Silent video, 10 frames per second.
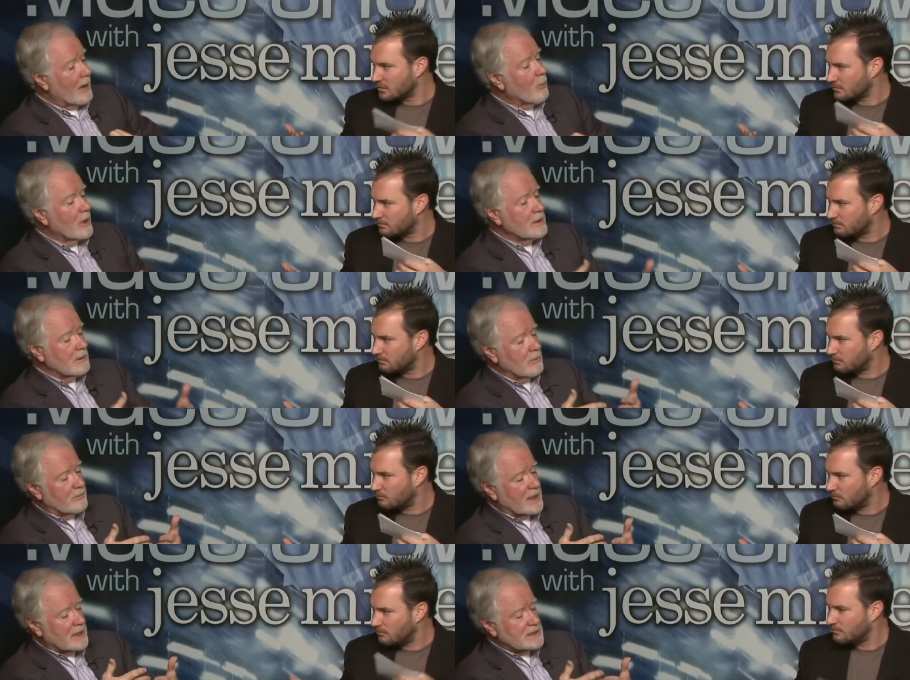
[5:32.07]
Speaker 1: Yeah,
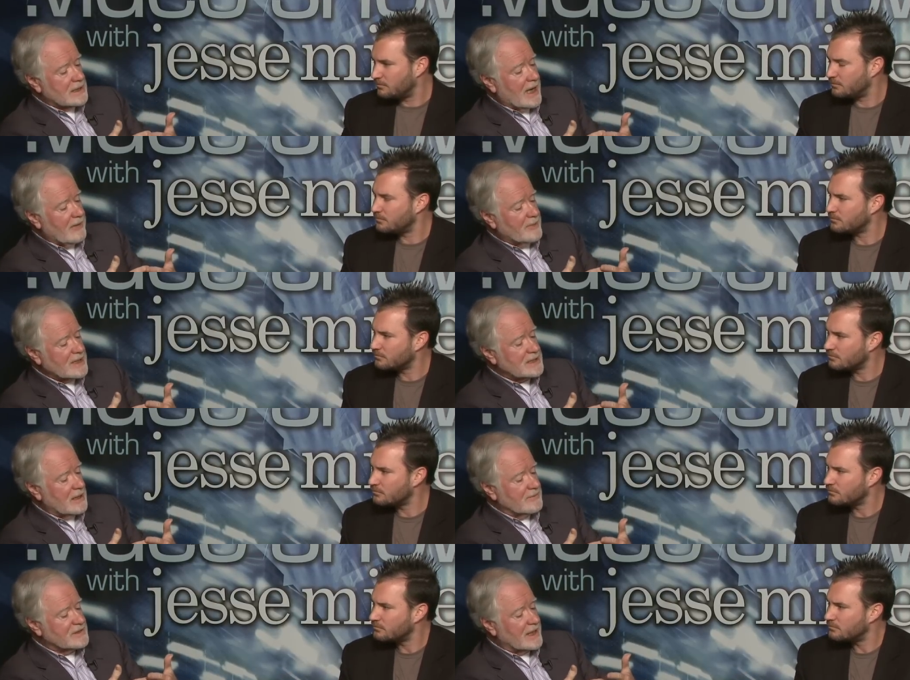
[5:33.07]
one because of the half
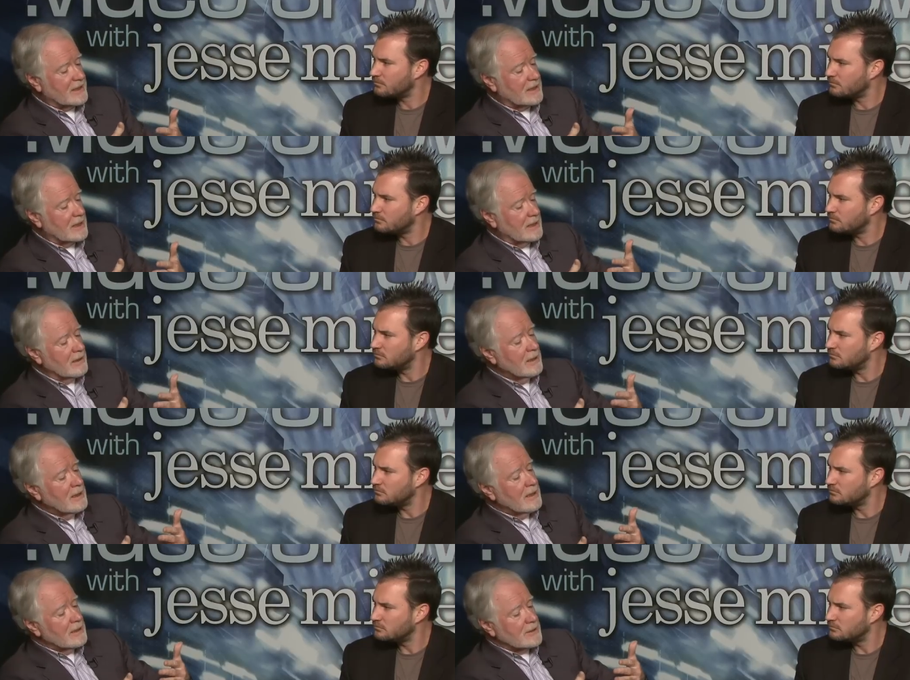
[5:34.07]
pixel offset, the
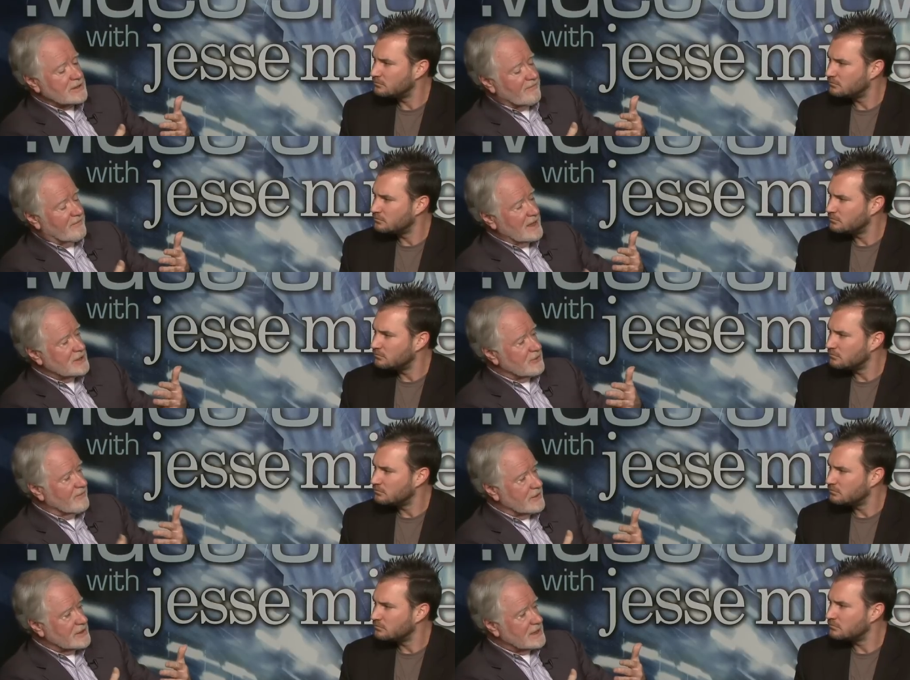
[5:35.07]
there's a
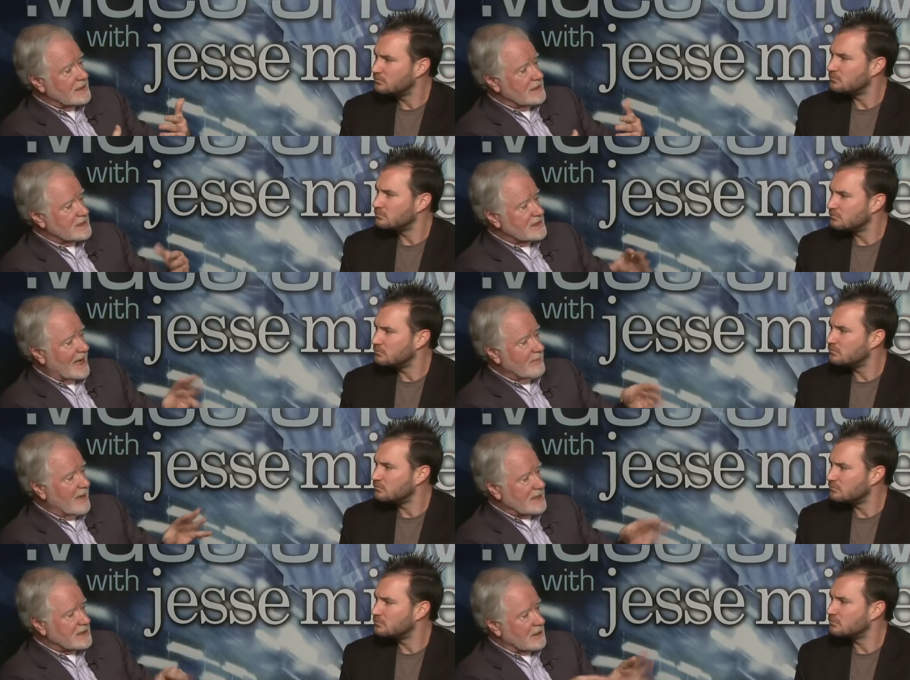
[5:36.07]
phase reversal in the
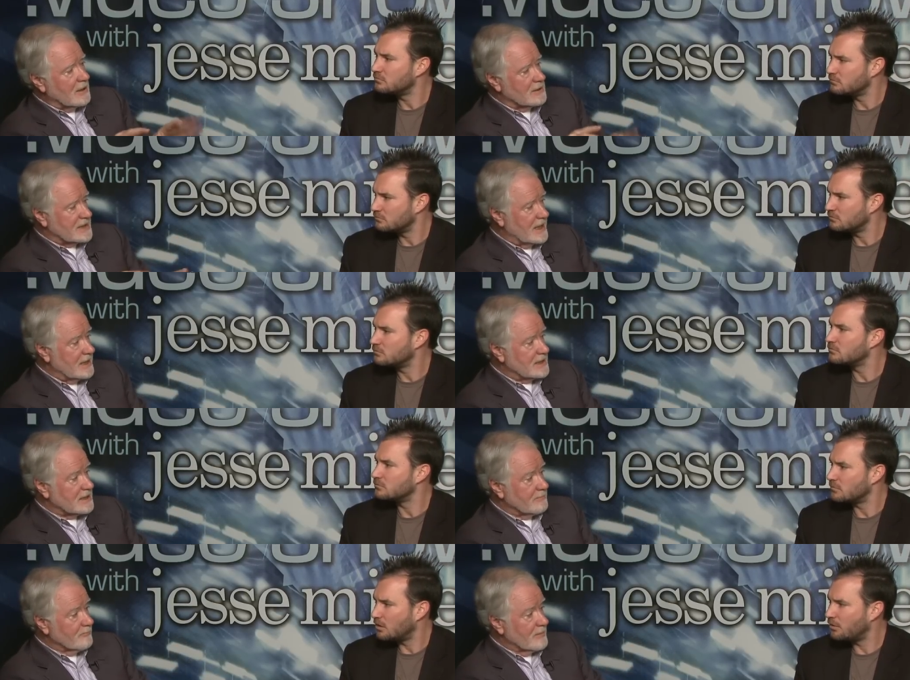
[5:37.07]
sidebands that cause
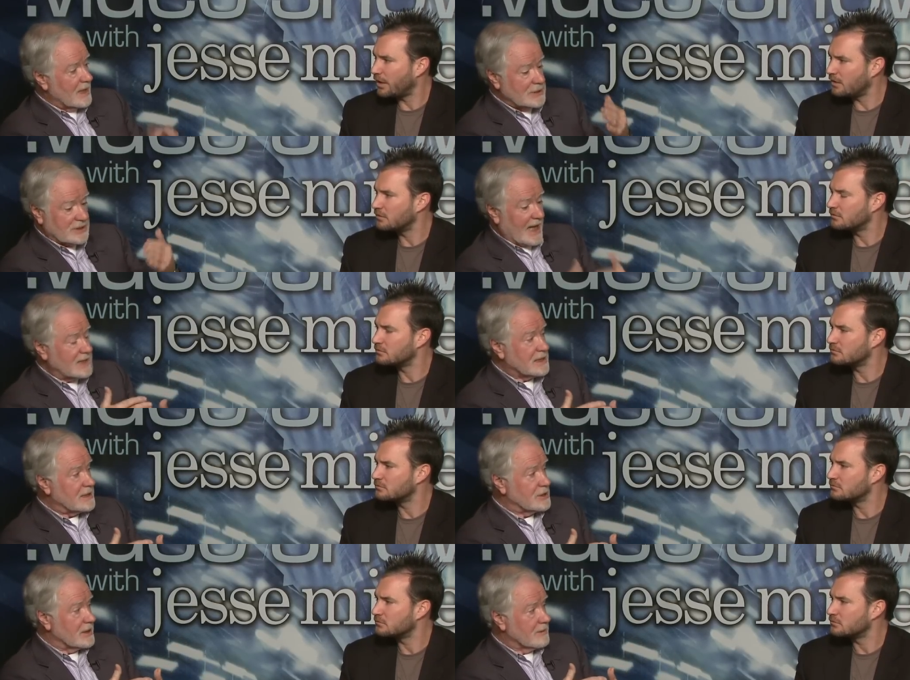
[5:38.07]
aliasing. Okay. They just
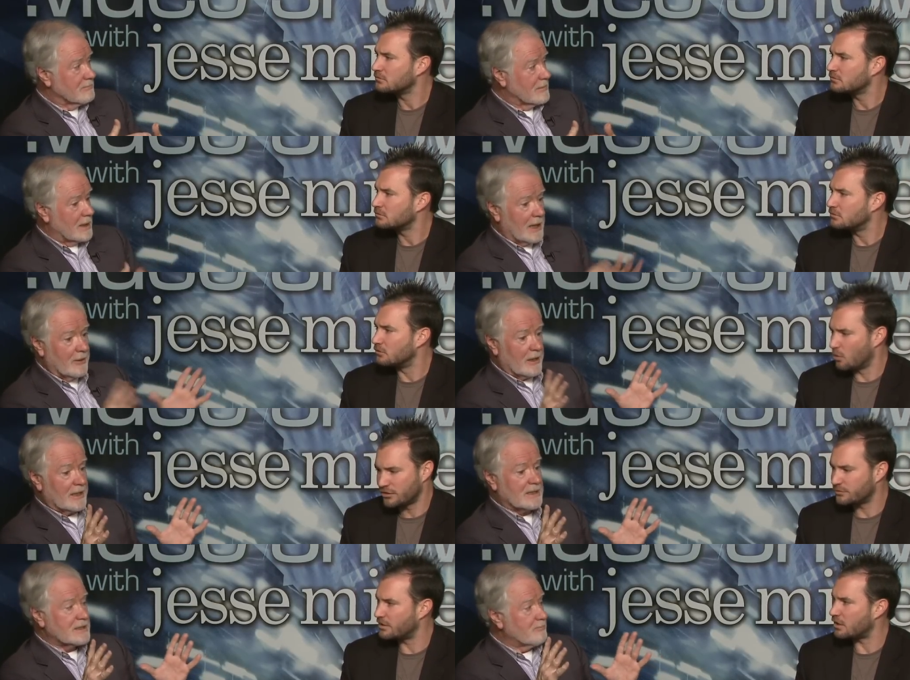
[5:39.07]
cancel each other. And now
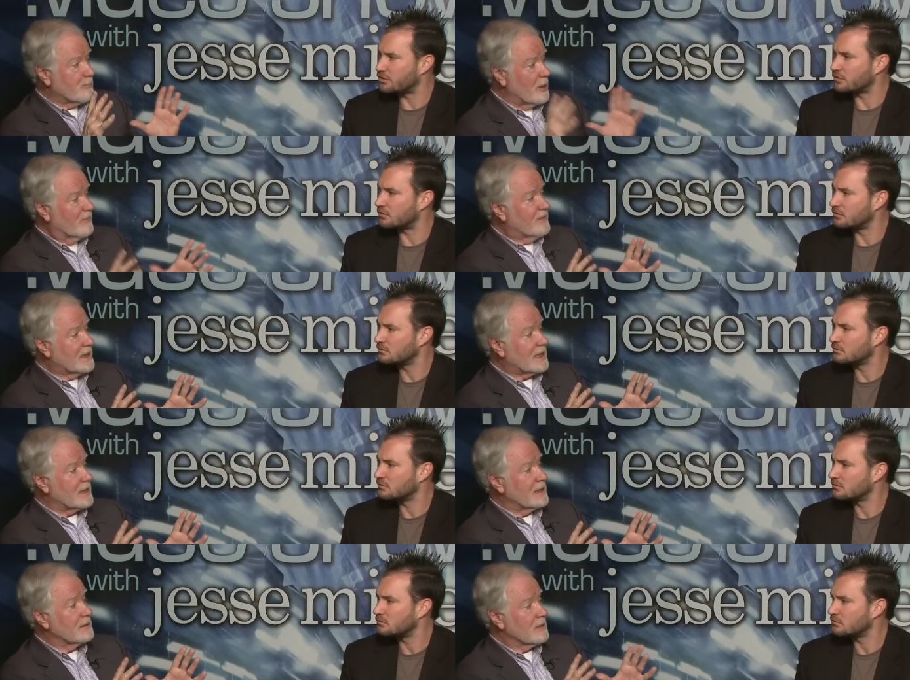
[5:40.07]
you have noise reduction. Perfectly
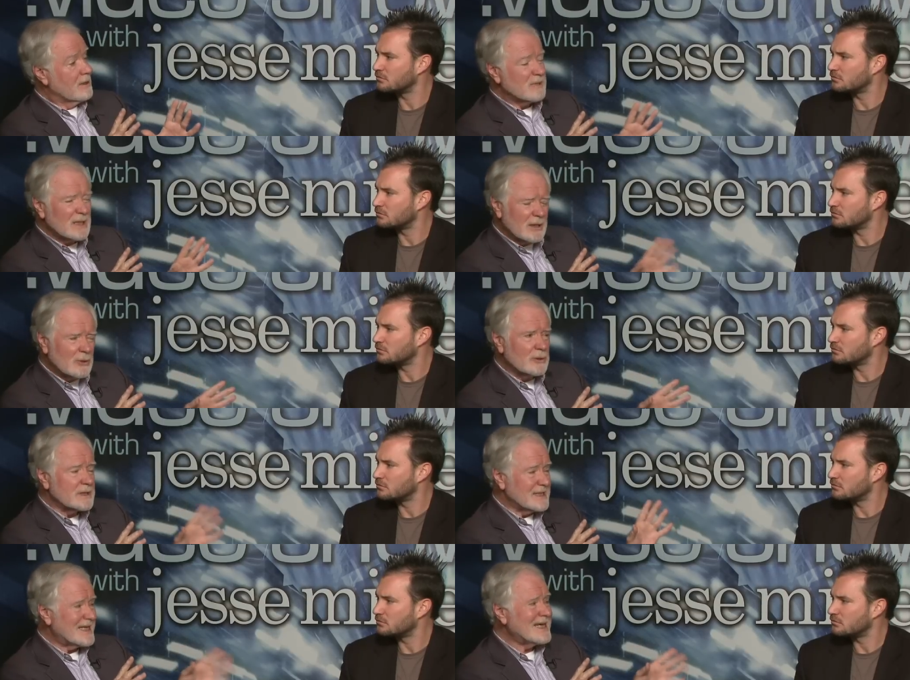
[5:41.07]
clean. Well, it's not
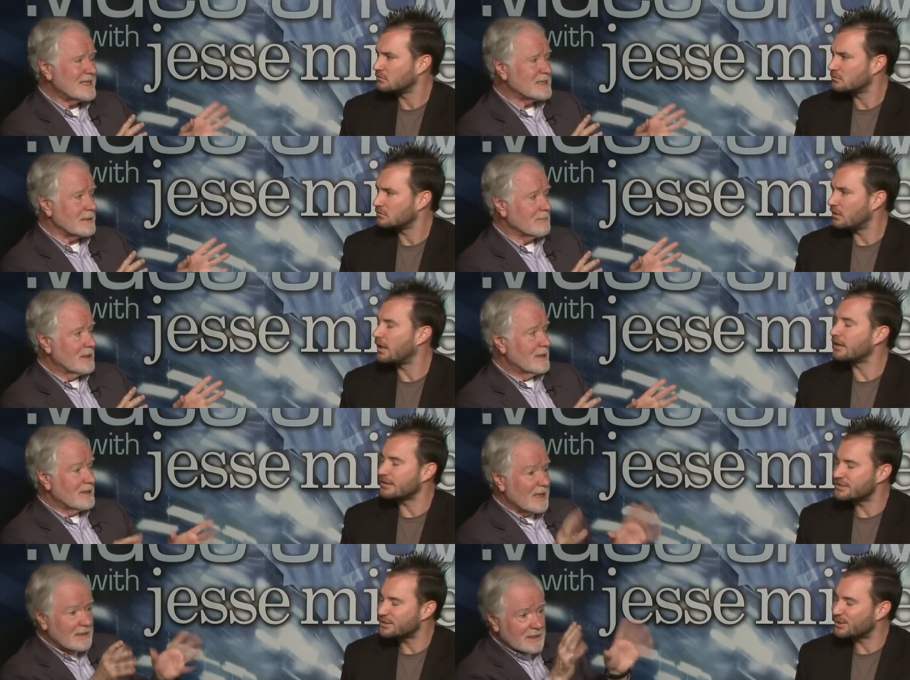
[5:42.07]
noise, it's aliasing.
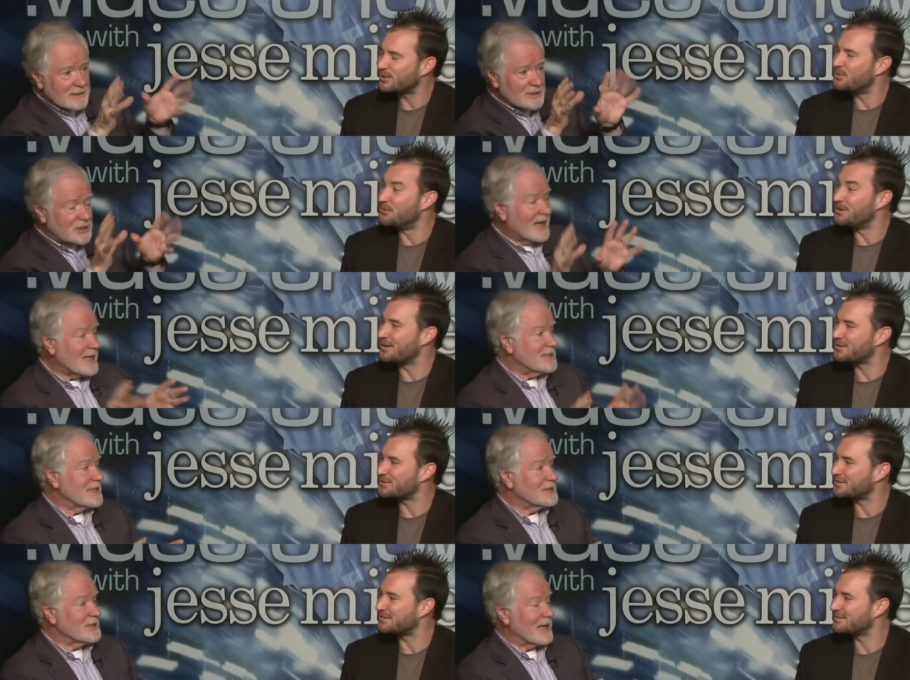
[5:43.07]
Aliasing. The, the, the
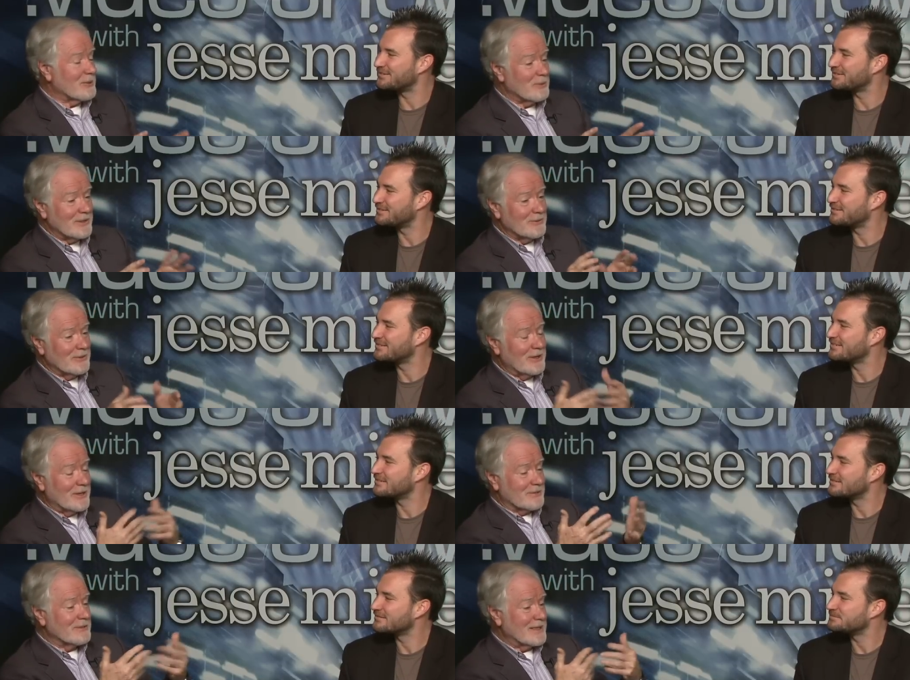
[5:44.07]
jaggies that you get when you,
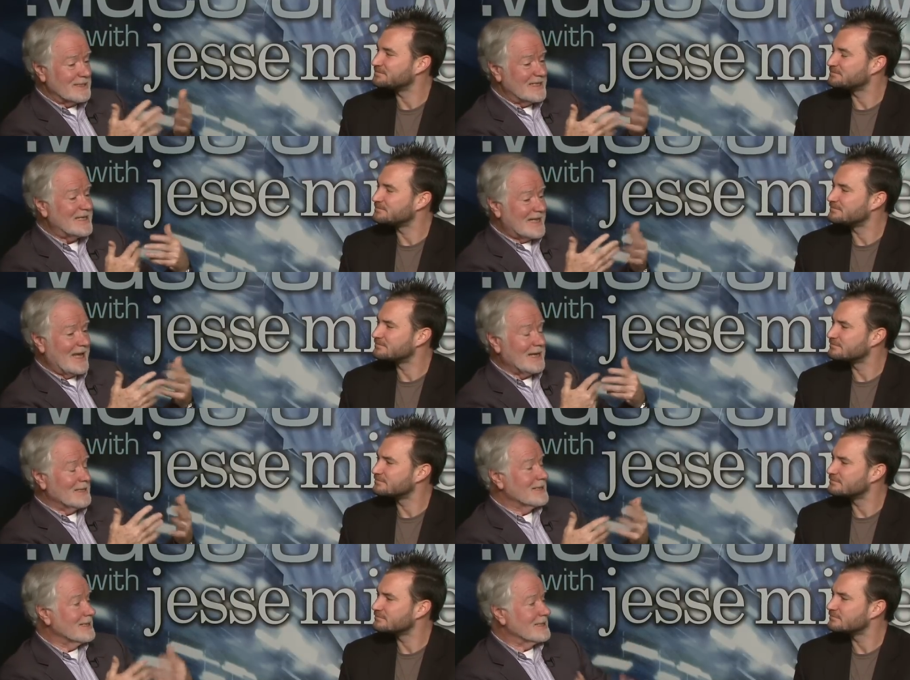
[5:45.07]
you hit a
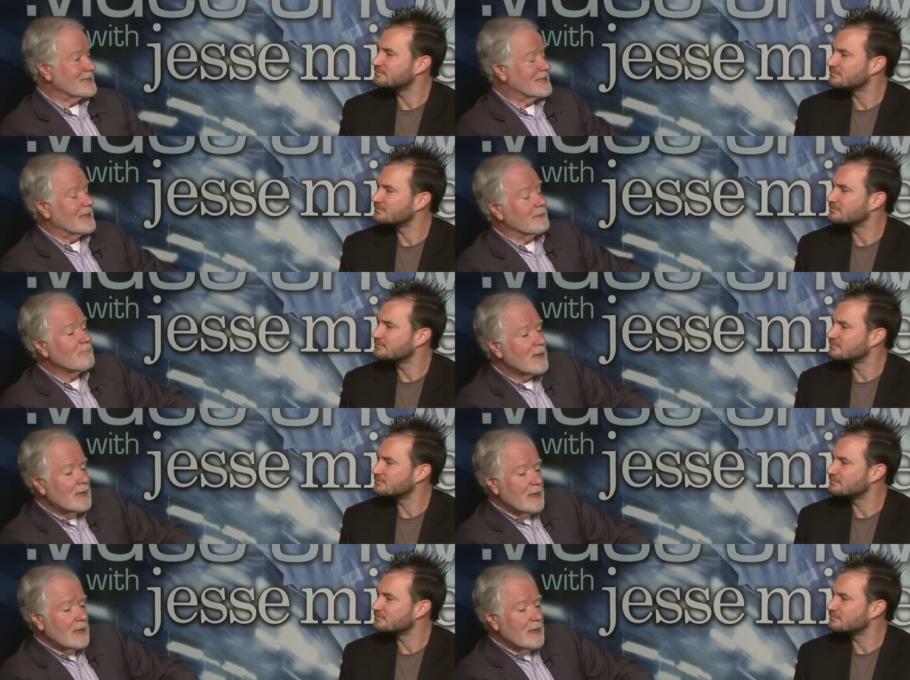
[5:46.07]
detail in, in the scene.